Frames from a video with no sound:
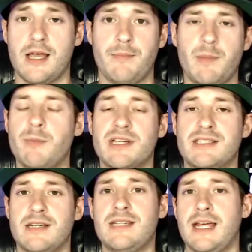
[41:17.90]
maybe mix
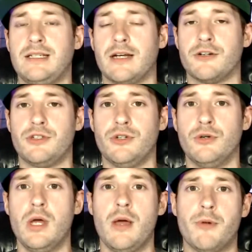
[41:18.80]
in a takedown or two,
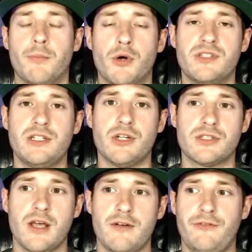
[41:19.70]
but mostly just
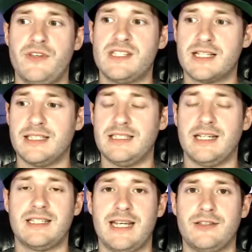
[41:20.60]
physically
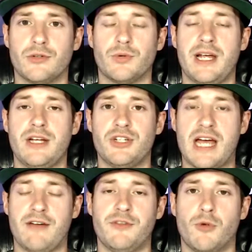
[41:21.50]
dictate the range,
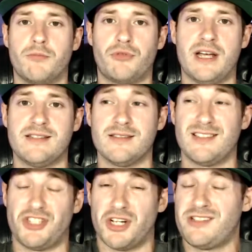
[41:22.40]
have the more presence.
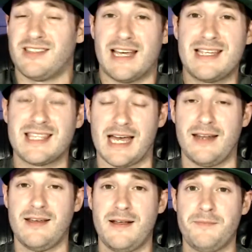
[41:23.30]
And judges like that.
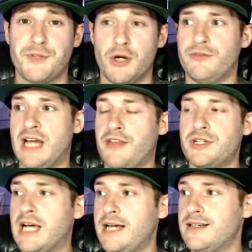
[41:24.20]
If neither
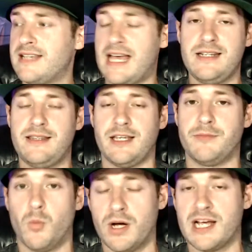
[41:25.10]
guy does anything, but
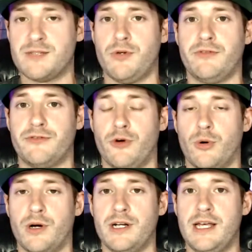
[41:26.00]
one guy's moving
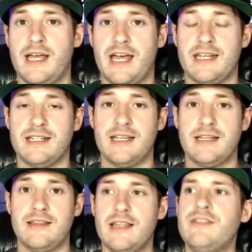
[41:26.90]
forward, and
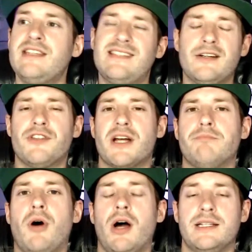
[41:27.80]
they say it all the time,
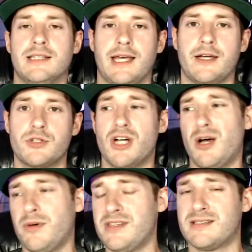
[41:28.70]
body language. Oh,
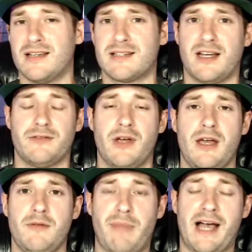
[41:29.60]
well, this guy's kind of
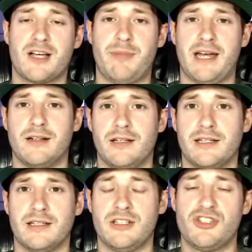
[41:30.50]
backpedaling
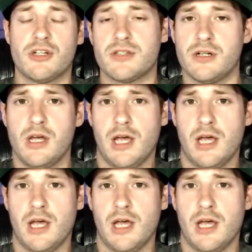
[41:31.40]
and just doesn't